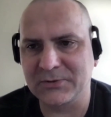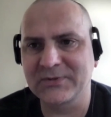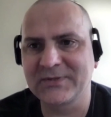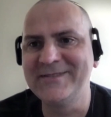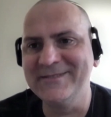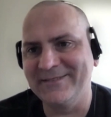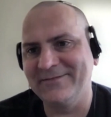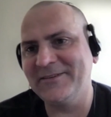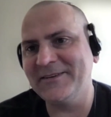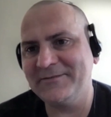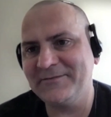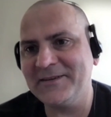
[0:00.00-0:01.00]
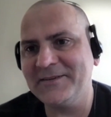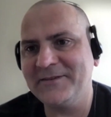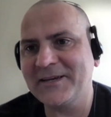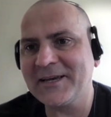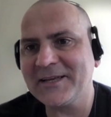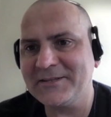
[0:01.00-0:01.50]
So
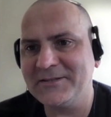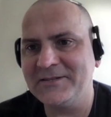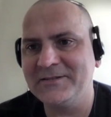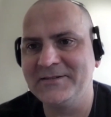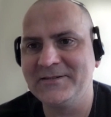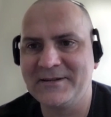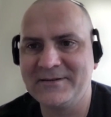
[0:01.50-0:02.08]
we can